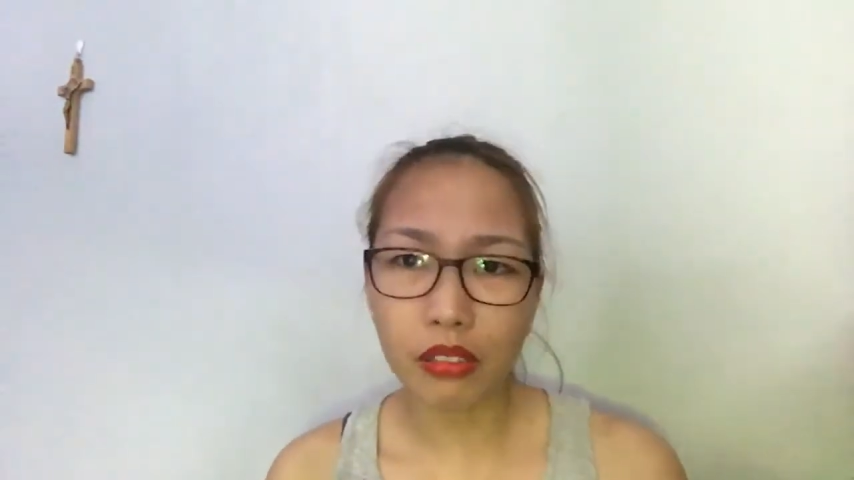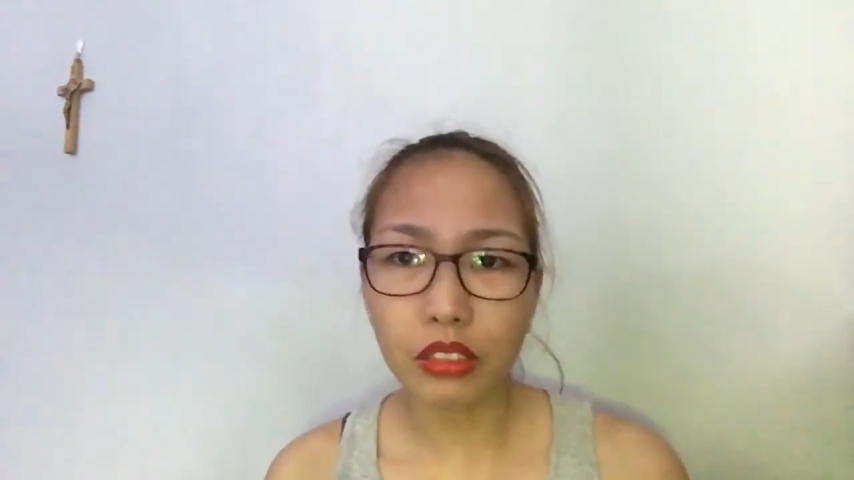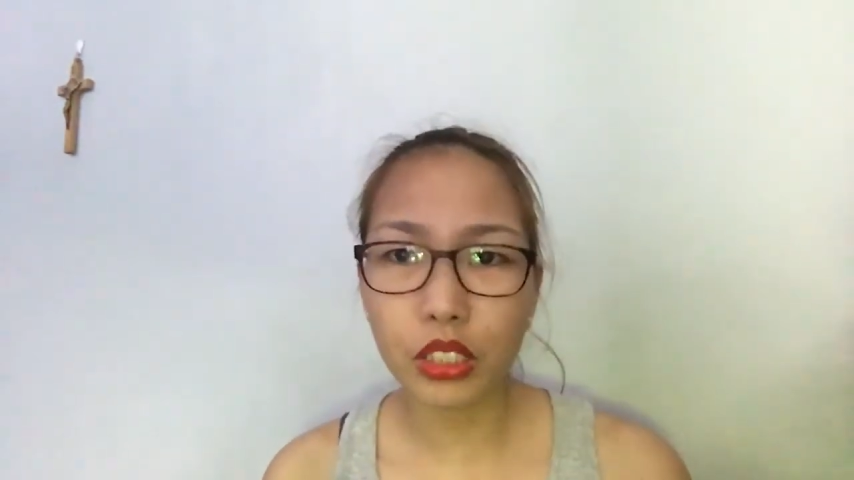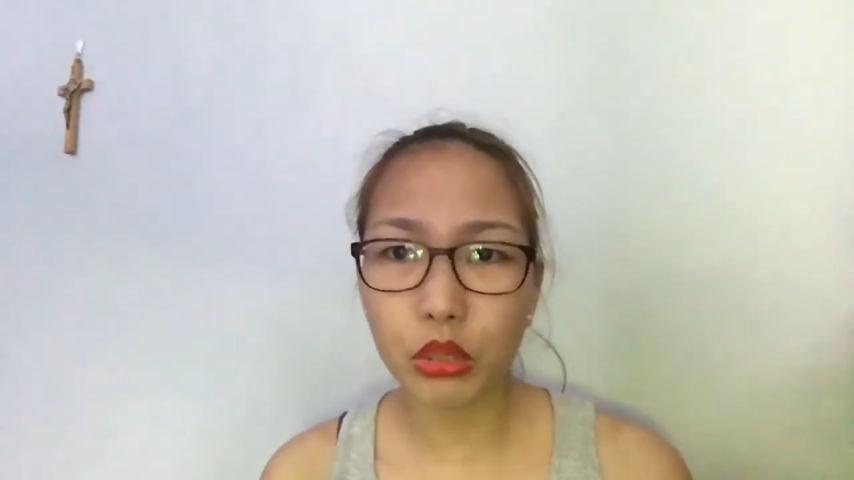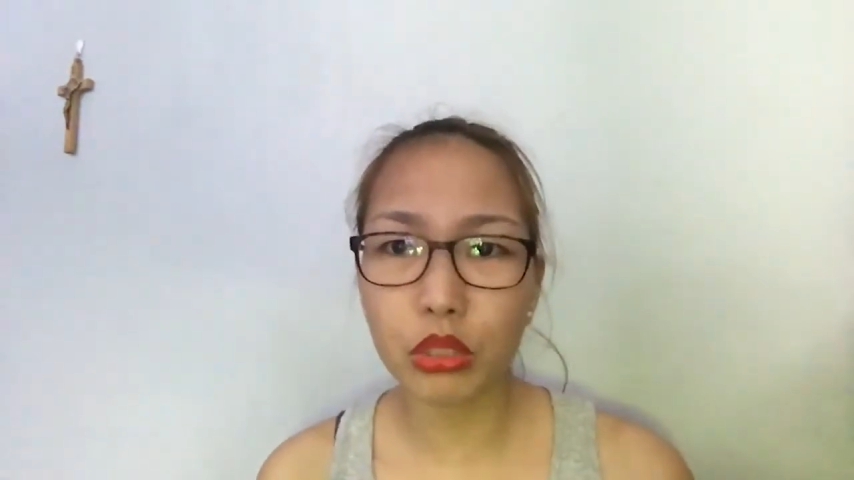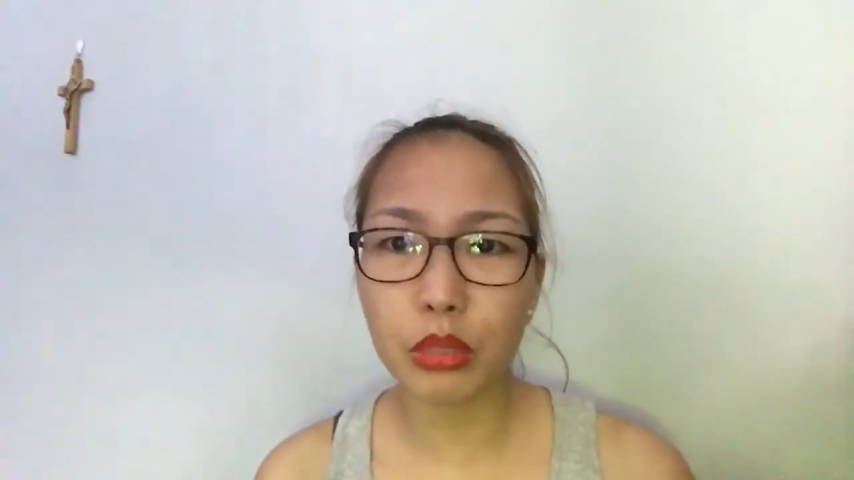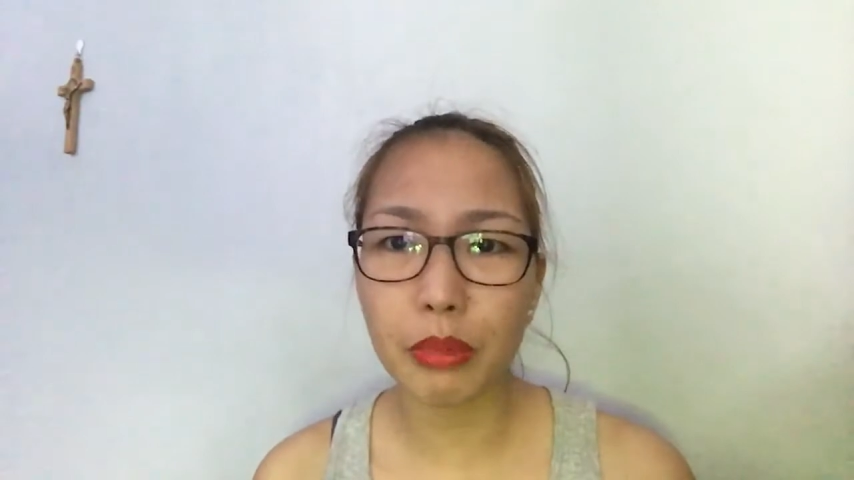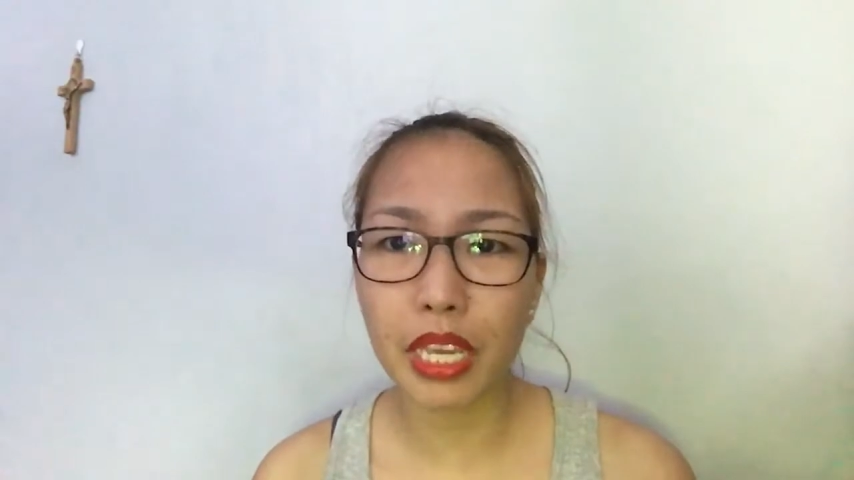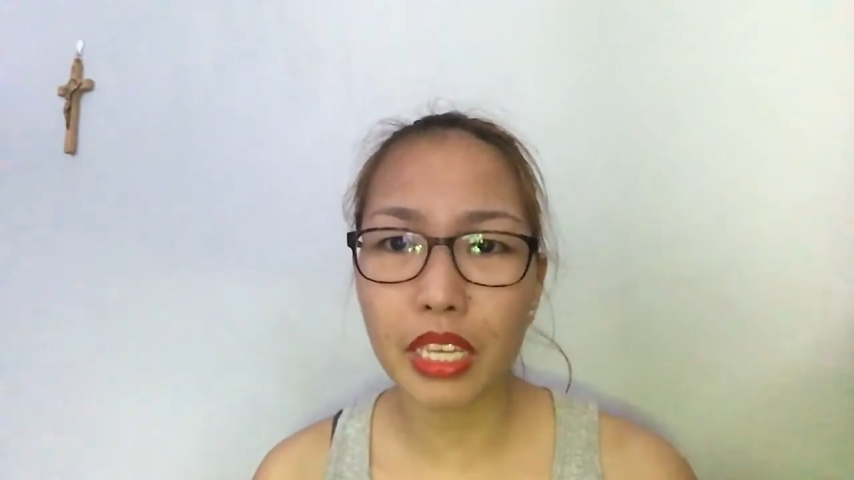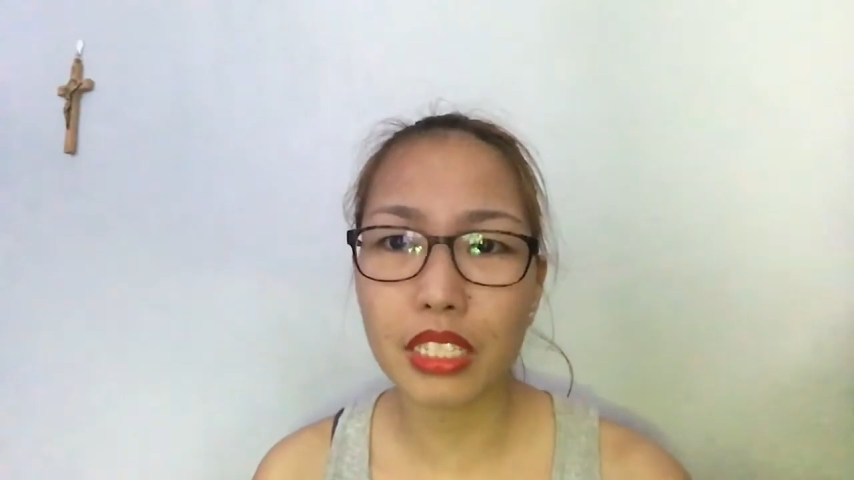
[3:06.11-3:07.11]
just suits
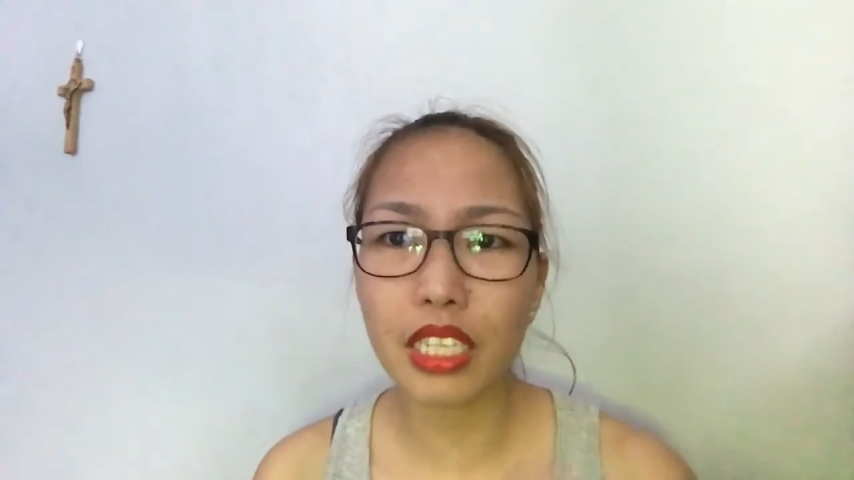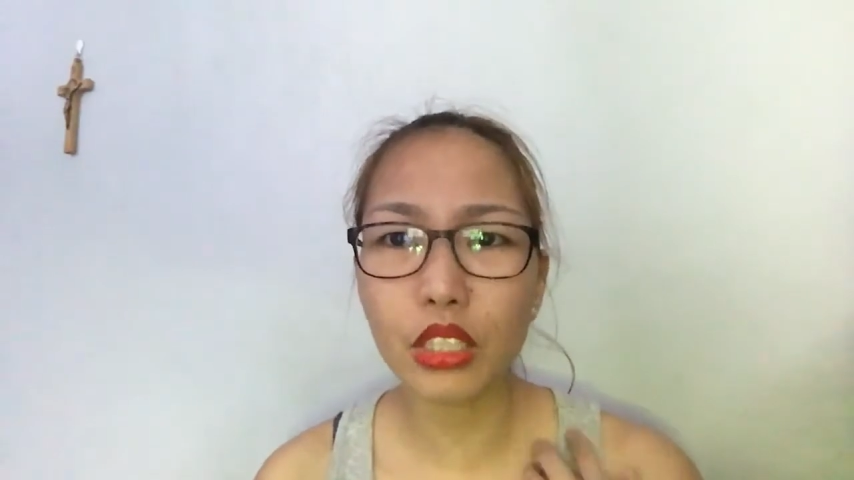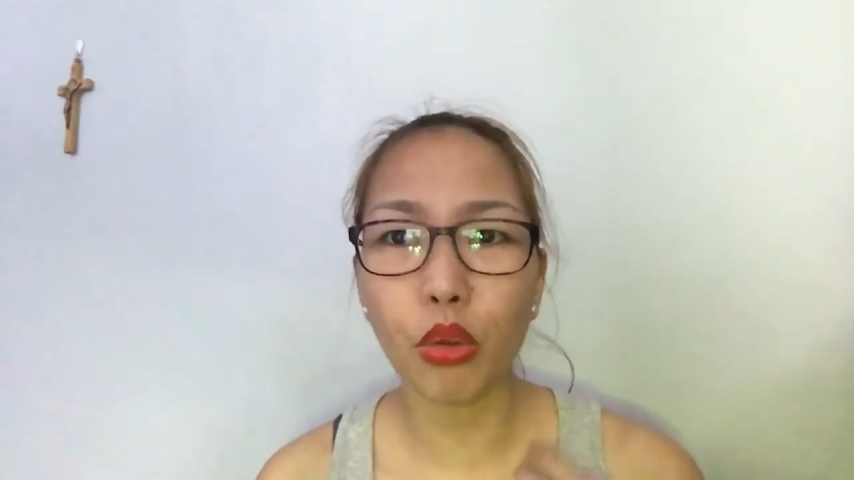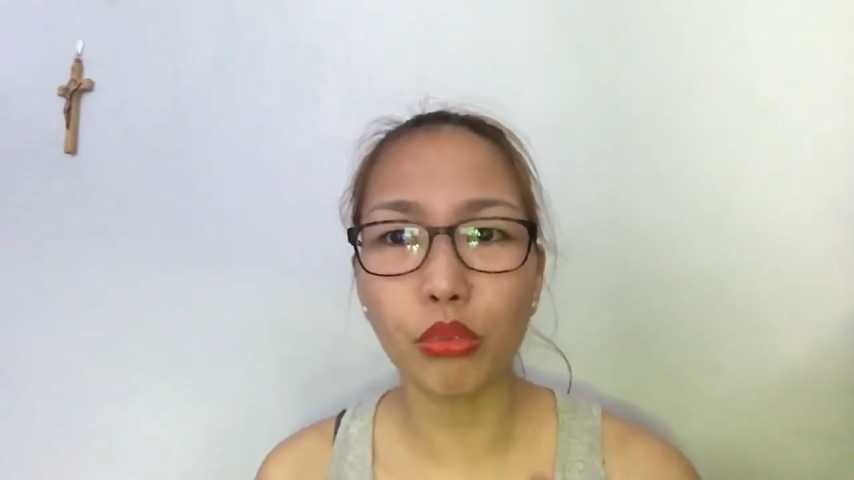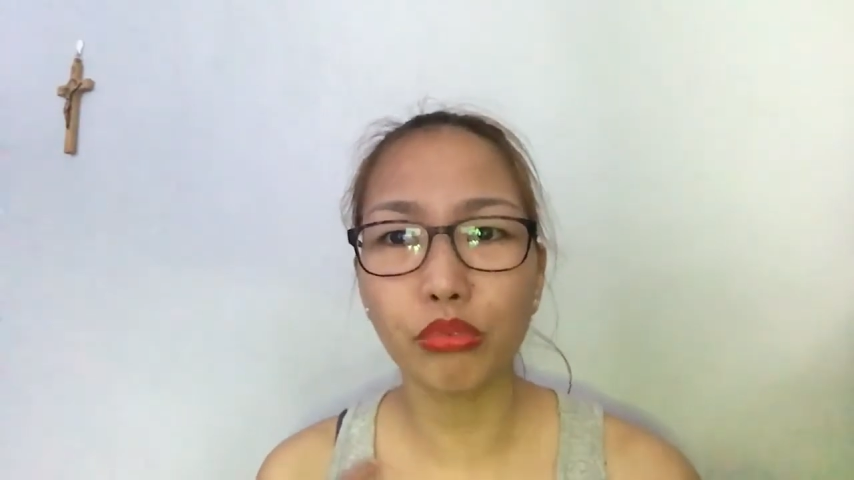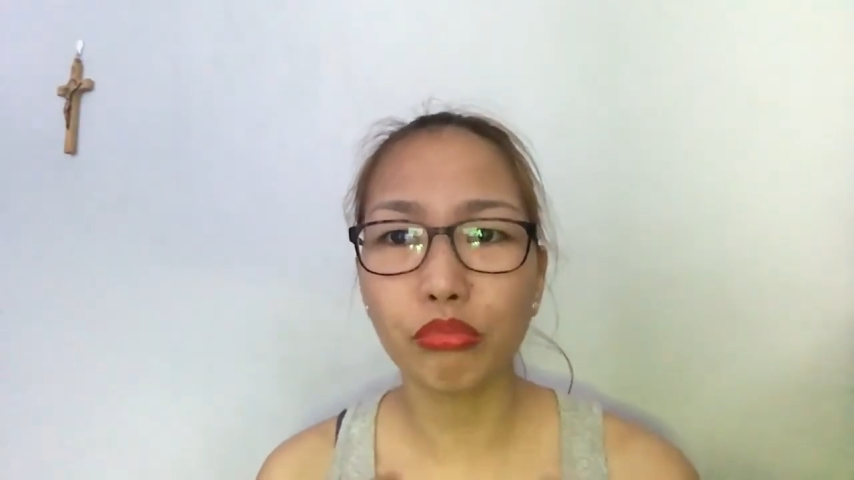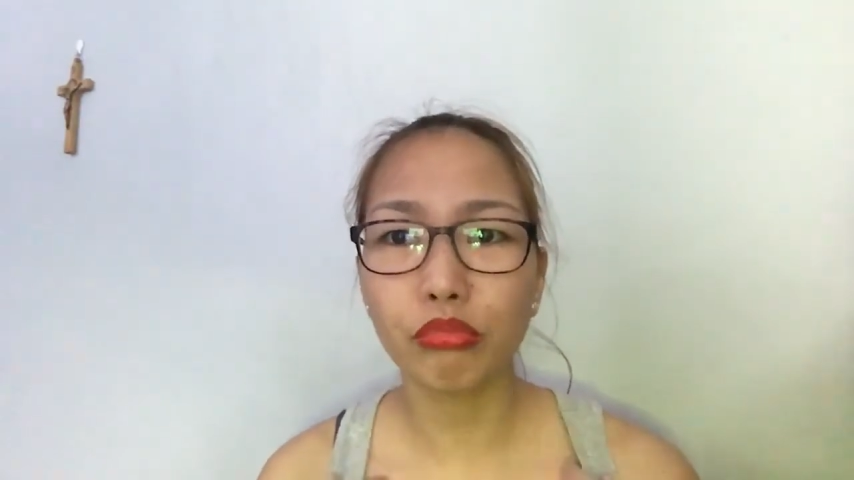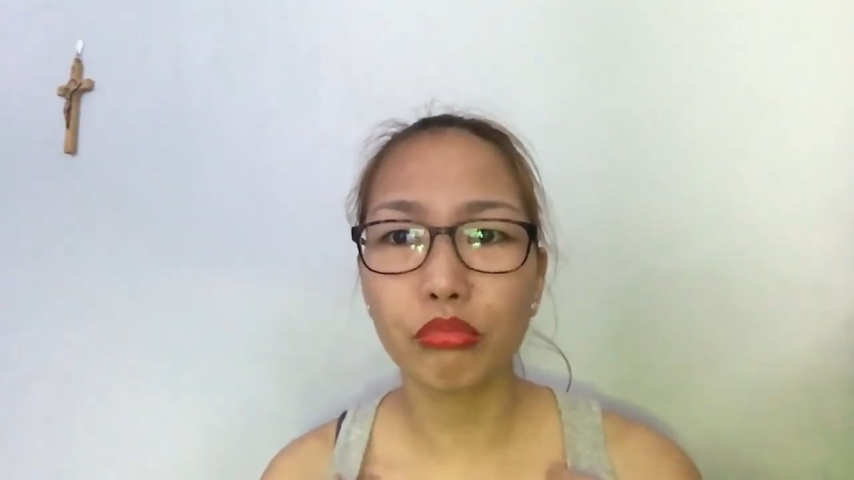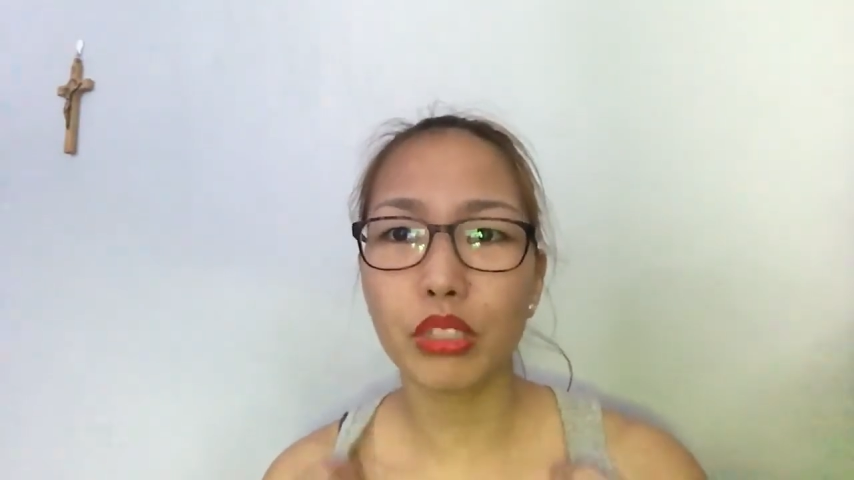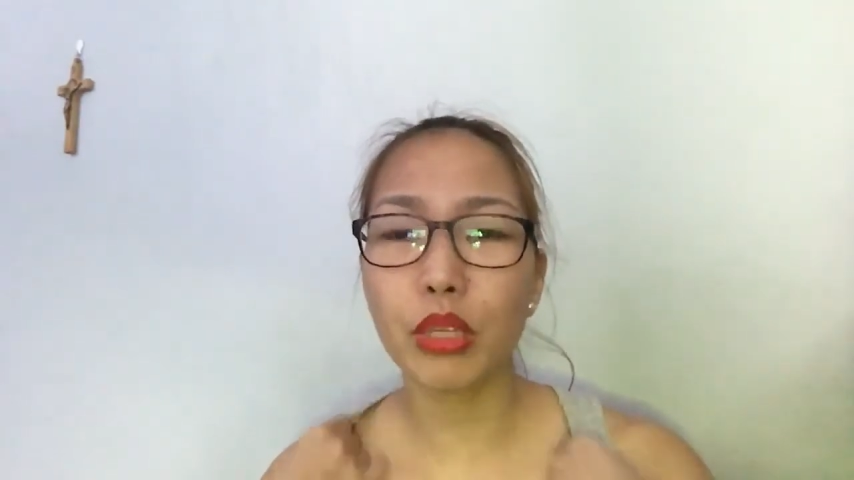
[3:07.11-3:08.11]
my skin tone
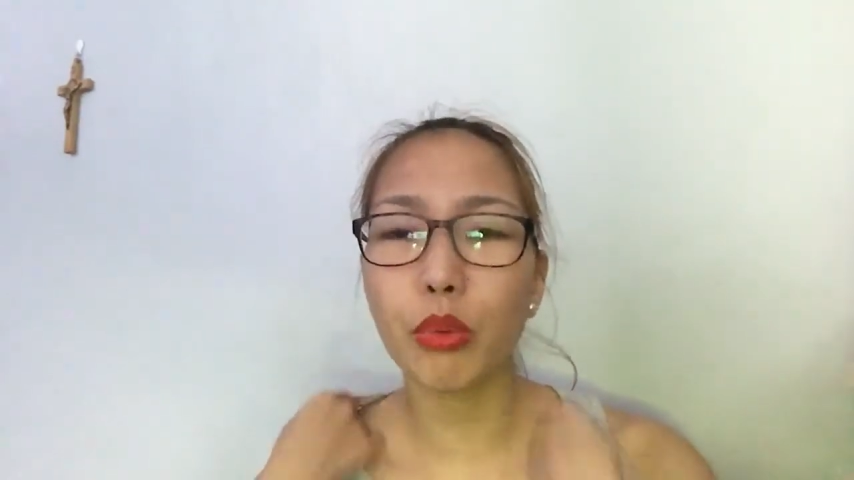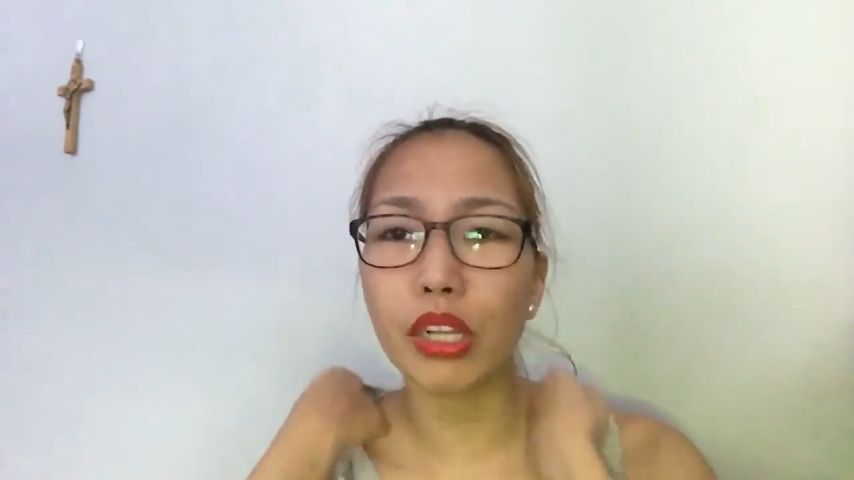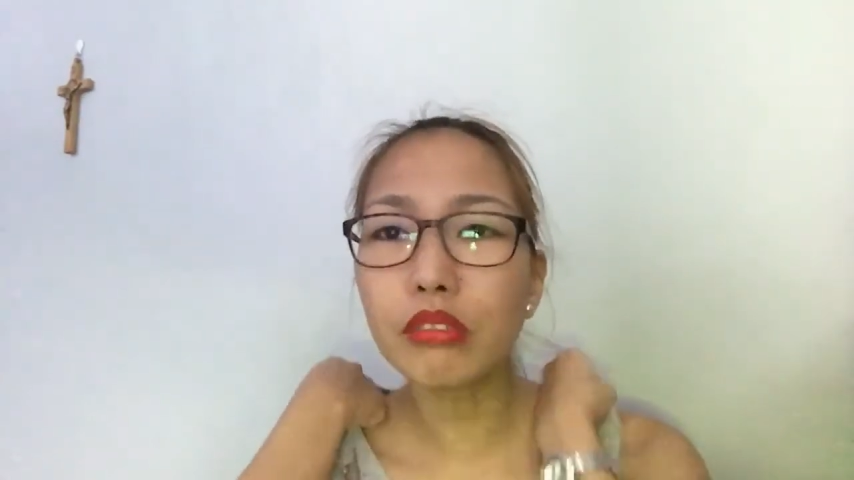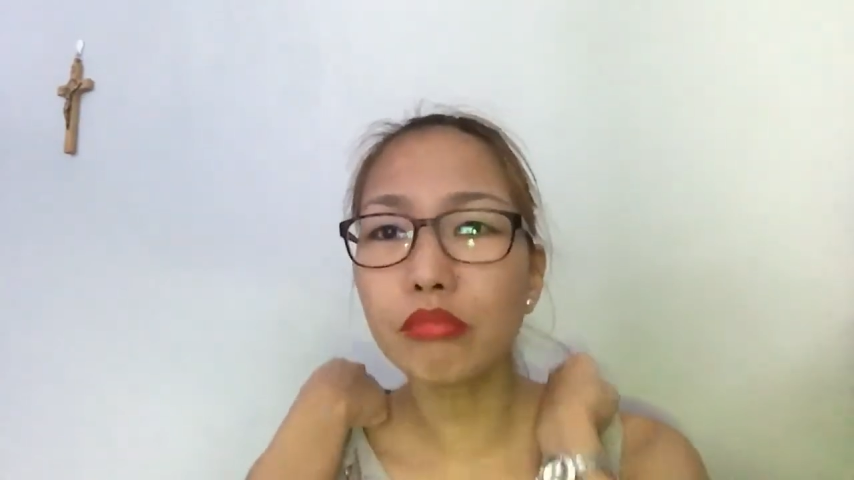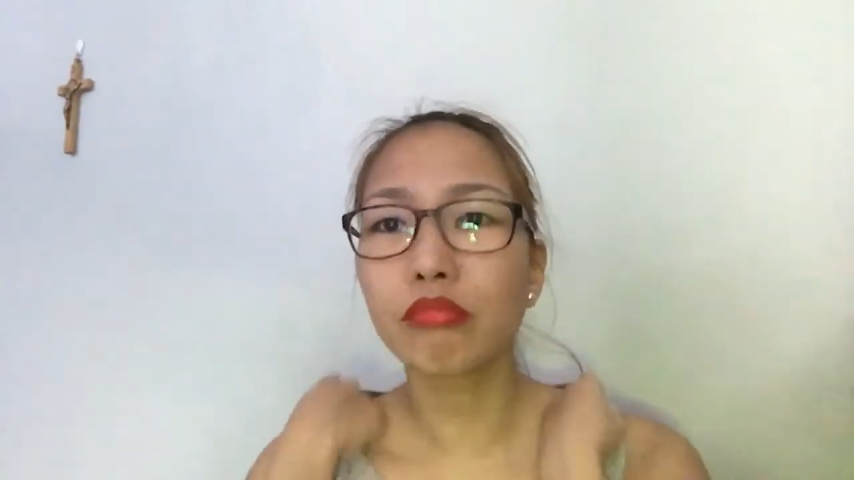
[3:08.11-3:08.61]
pretty well.